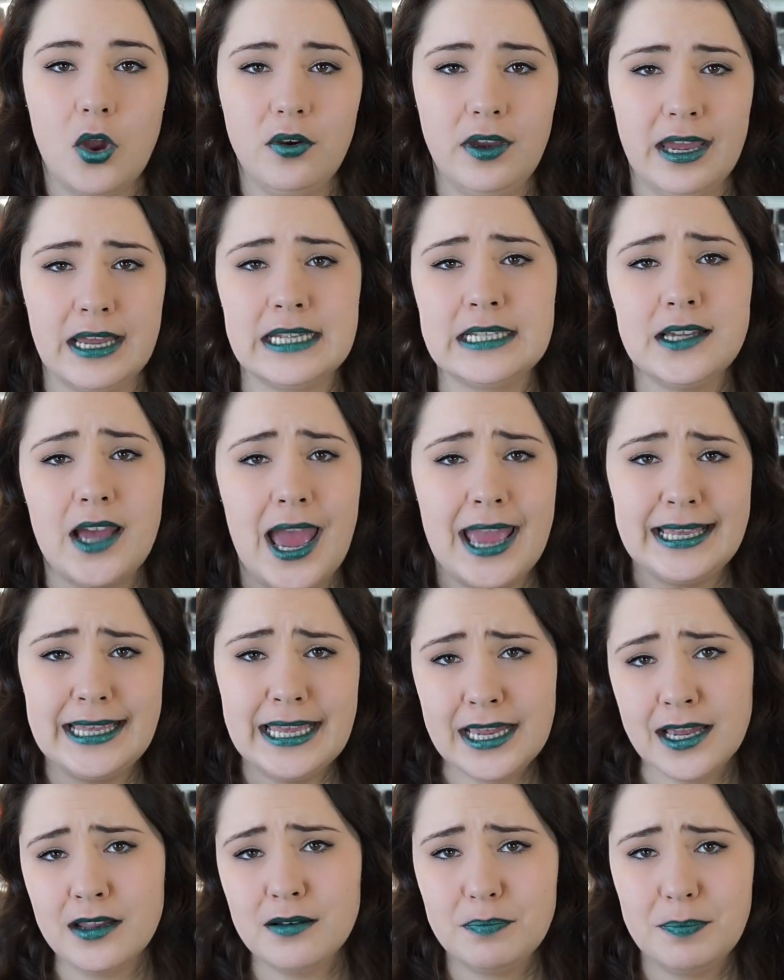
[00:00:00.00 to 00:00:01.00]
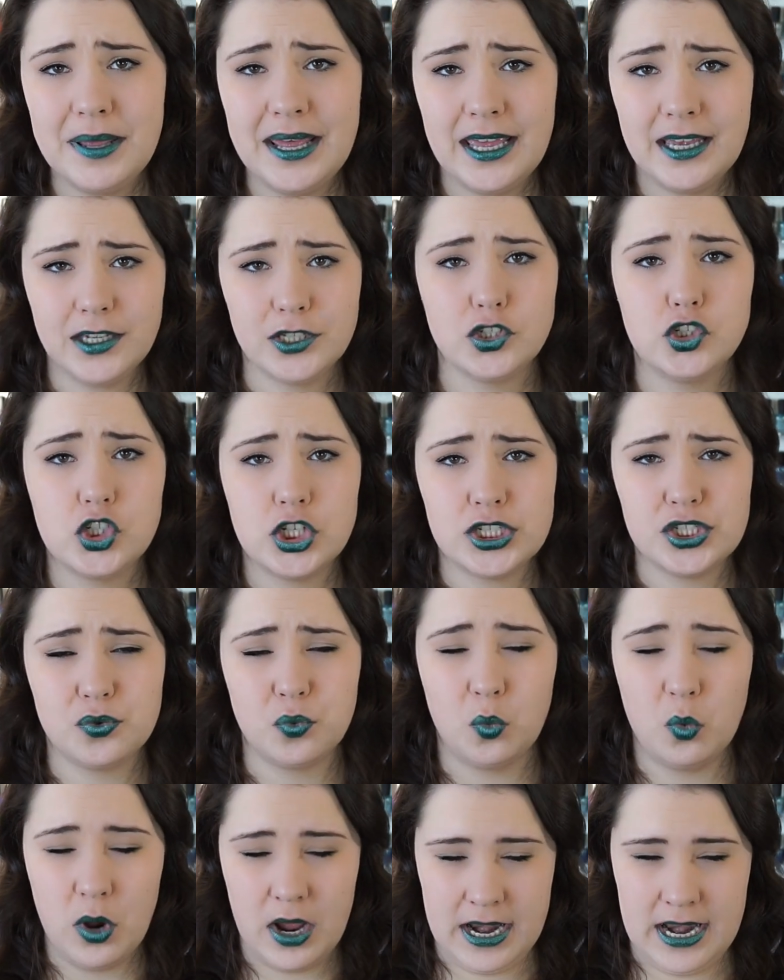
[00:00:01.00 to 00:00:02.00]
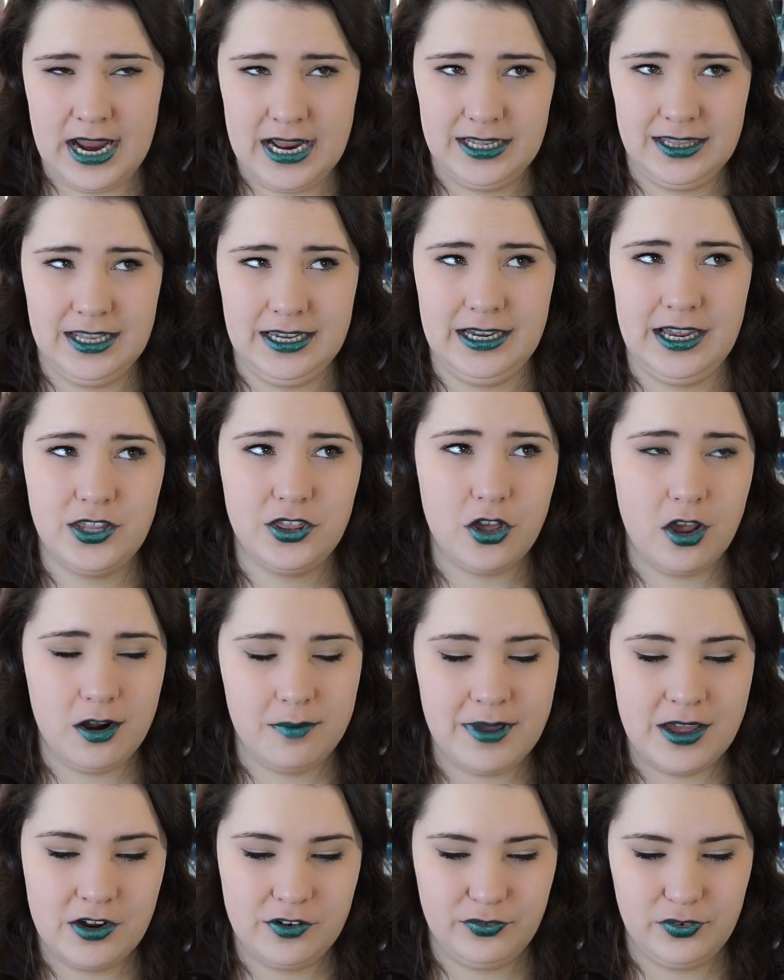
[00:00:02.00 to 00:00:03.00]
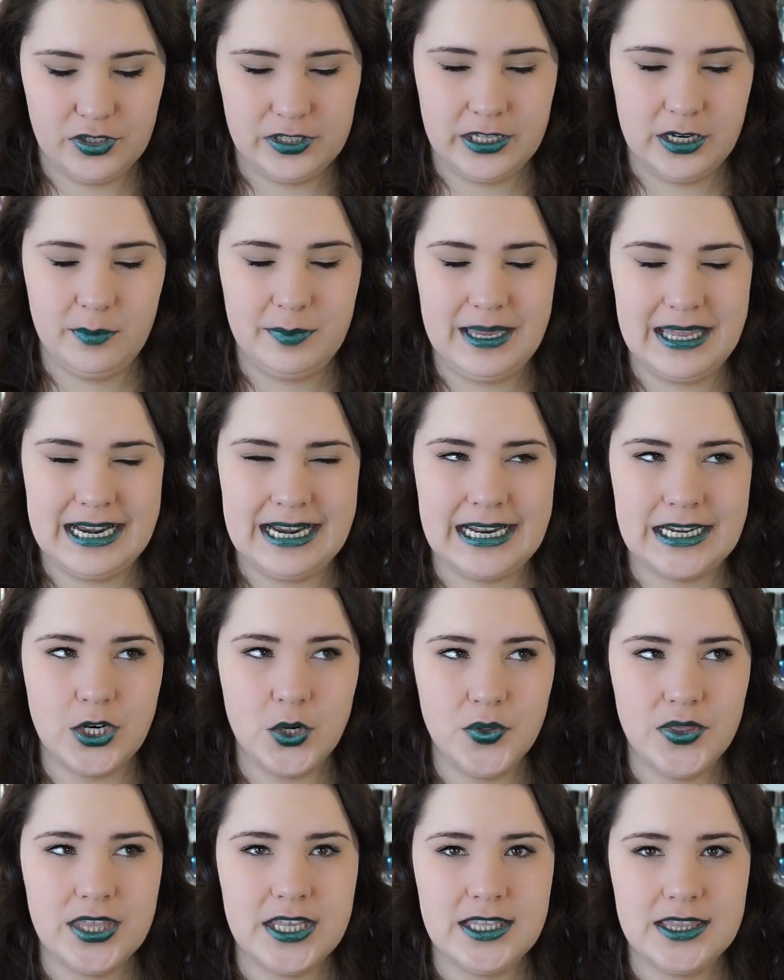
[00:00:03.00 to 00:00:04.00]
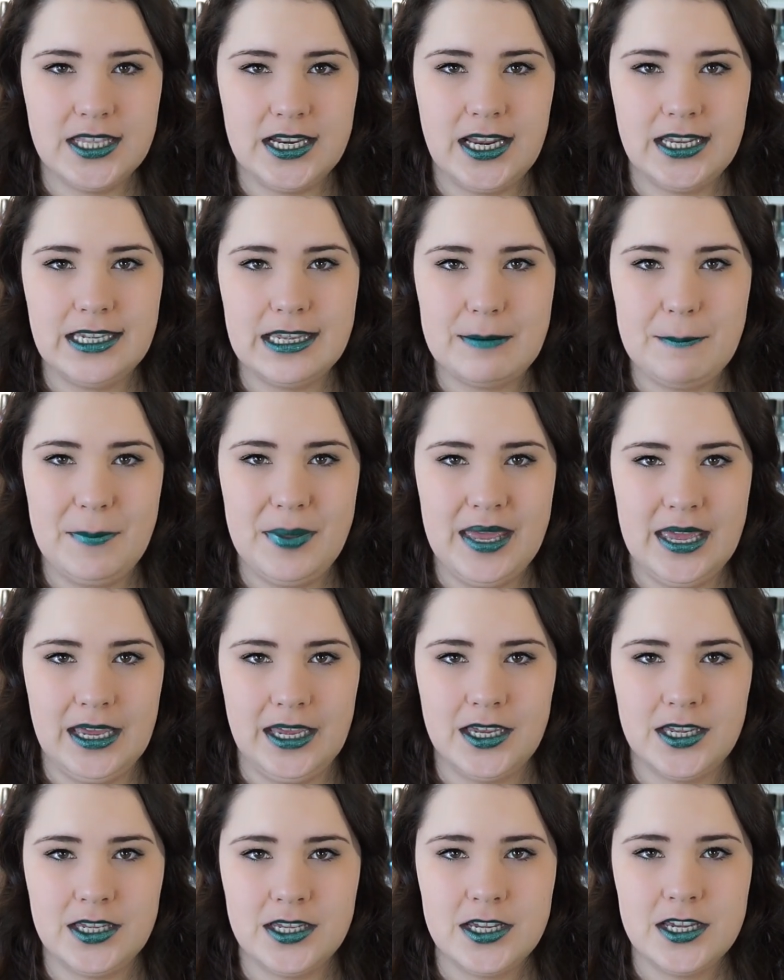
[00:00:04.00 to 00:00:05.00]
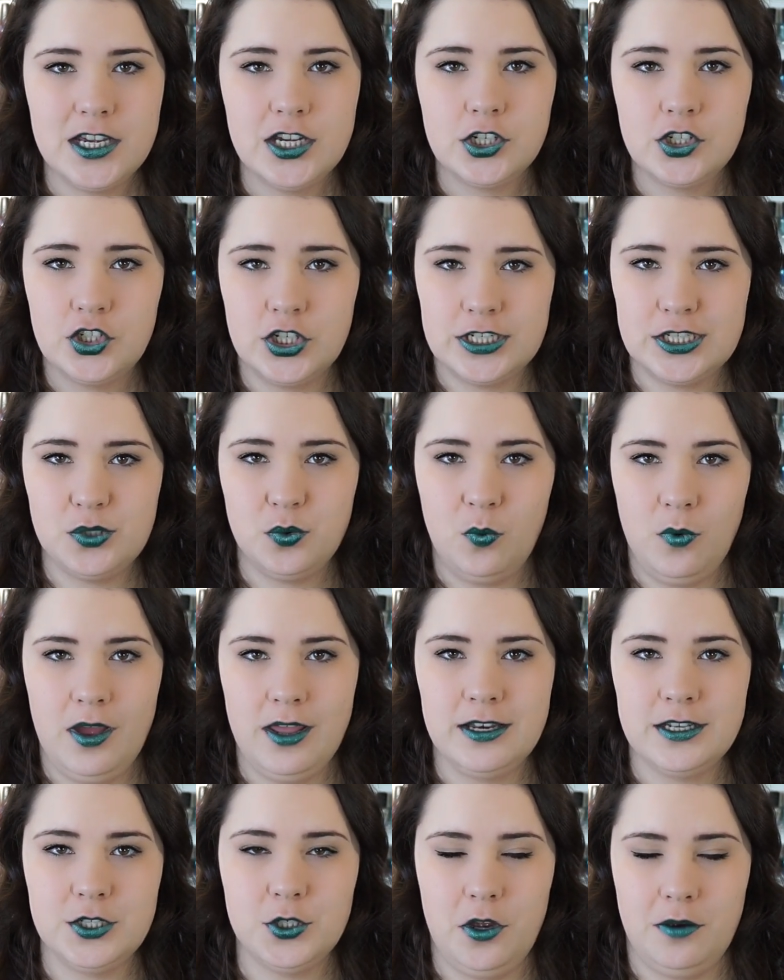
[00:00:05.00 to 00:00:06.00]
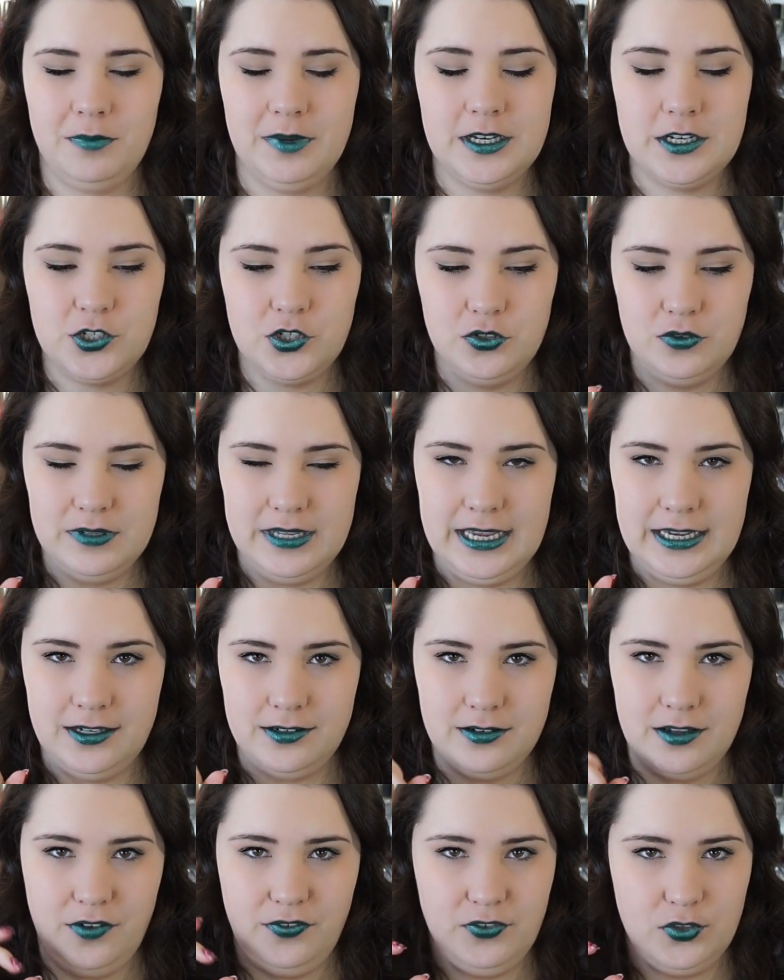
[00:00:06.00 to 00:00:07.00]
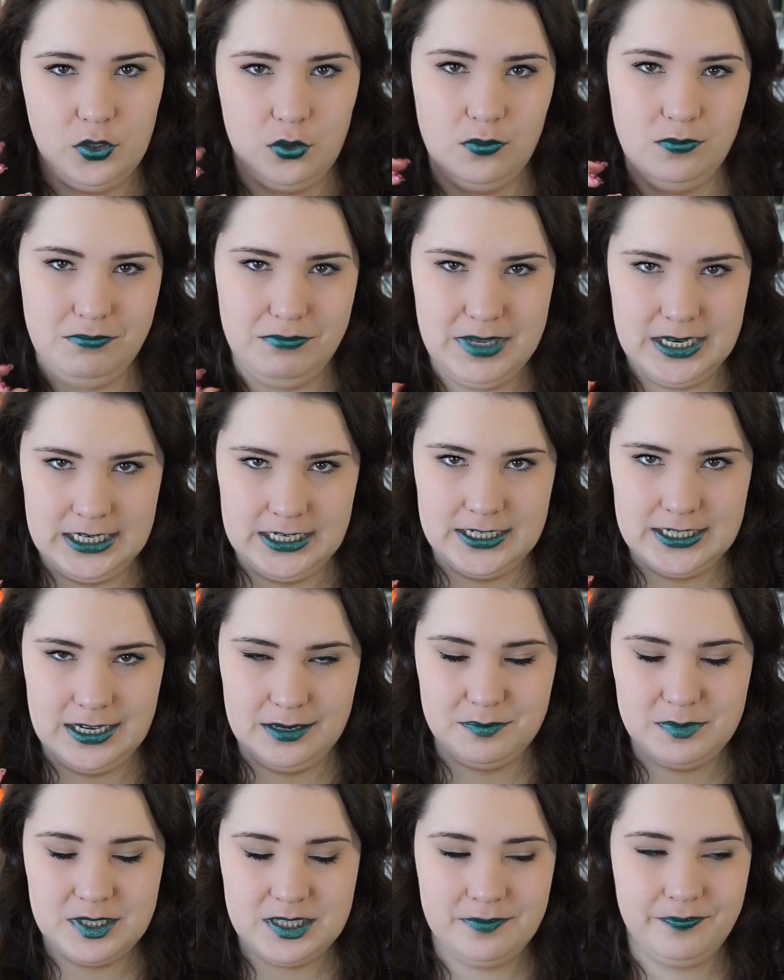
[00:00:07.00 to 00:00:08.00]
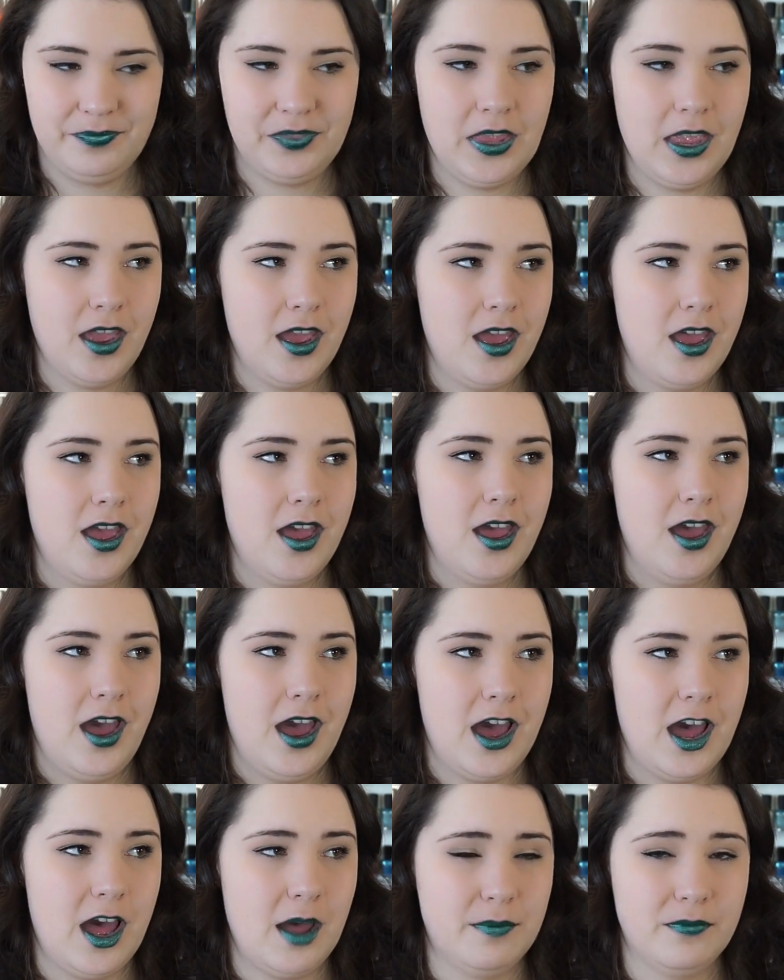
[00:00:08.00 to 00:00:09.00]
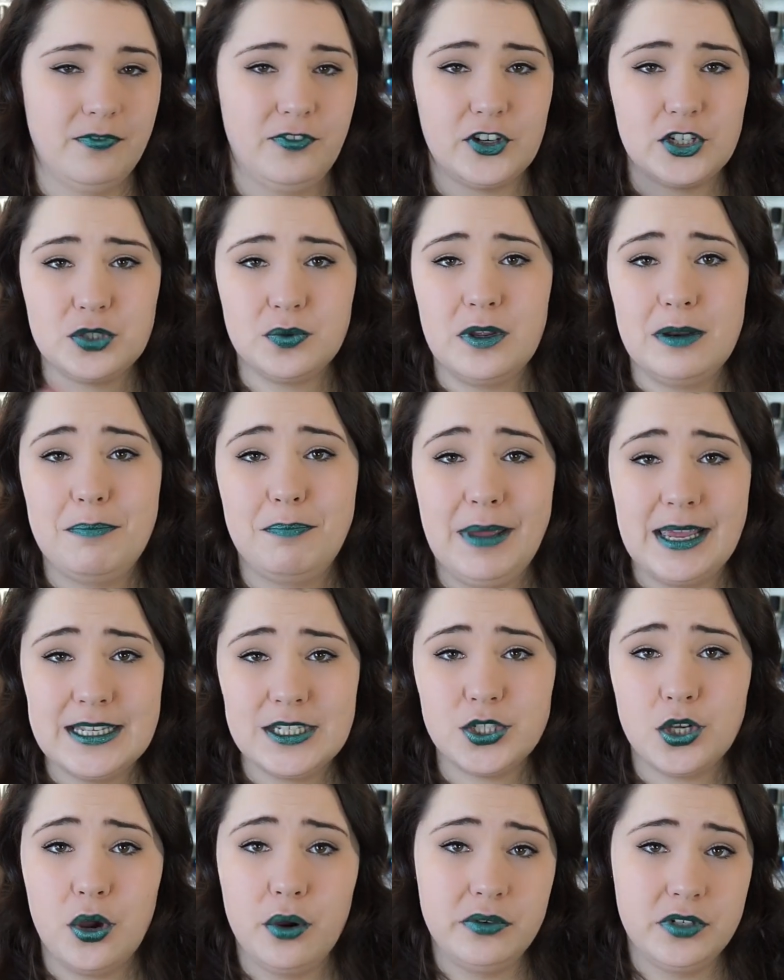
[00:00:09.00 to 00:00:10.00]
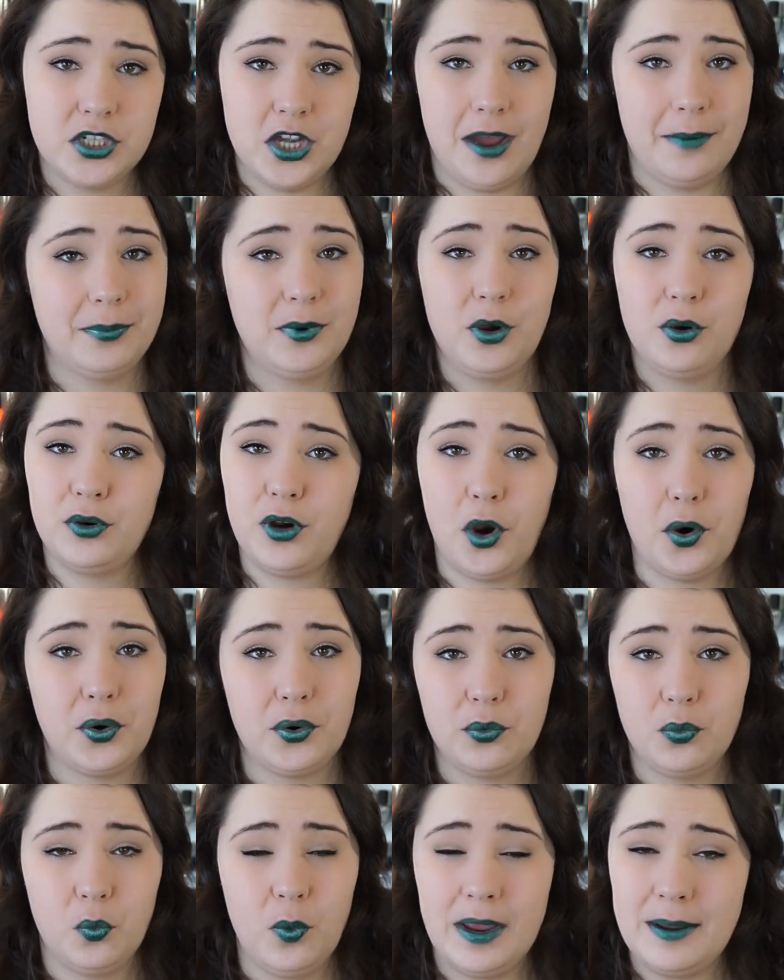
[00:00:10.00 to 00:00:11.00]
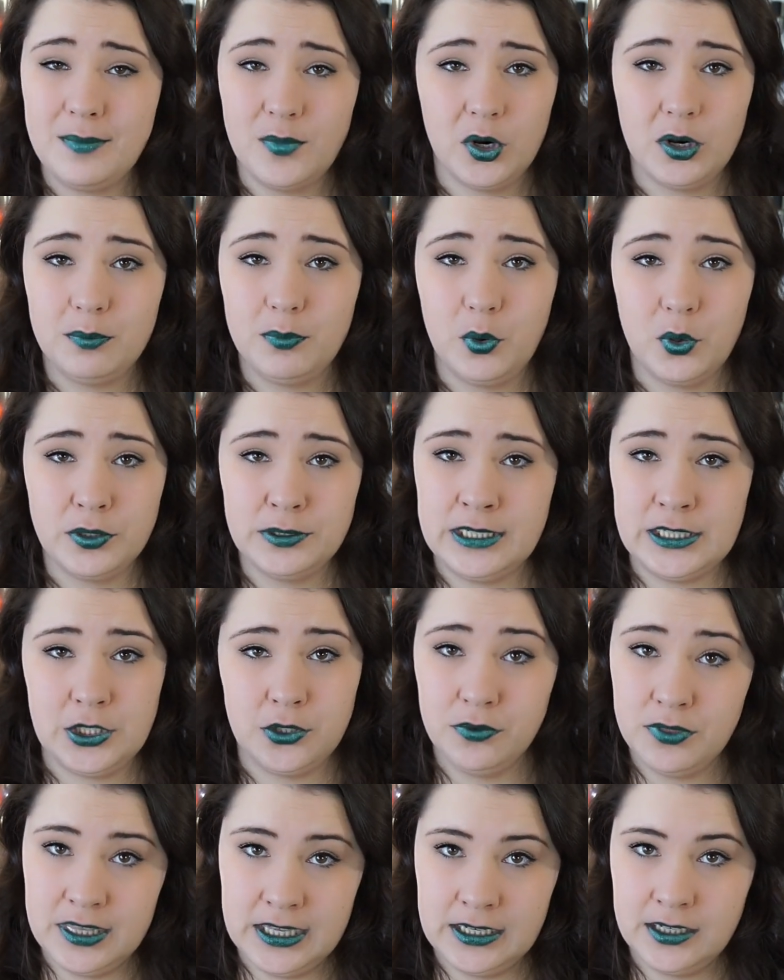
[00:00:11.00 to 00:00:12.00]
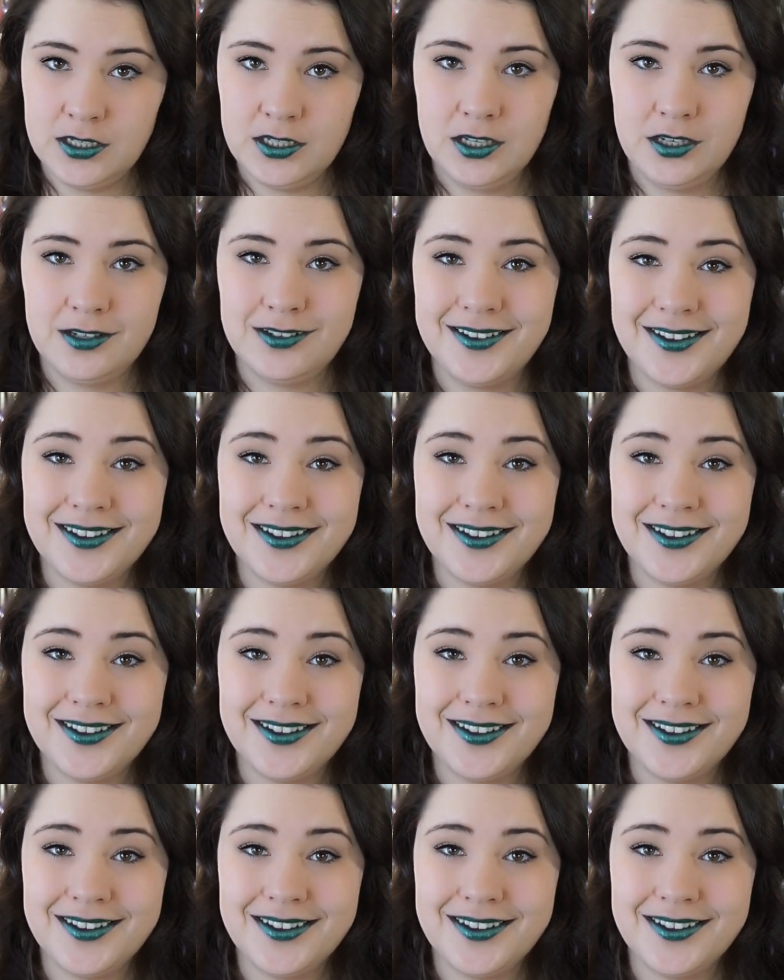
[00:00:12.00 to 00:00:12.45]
Okay, I can't pick just one, I think. I thought about it for a little bit, and I don't think that I can pick just one, so I'm going to do like a few mini tips. Um, first one, base coat and top coat are way more important than you think.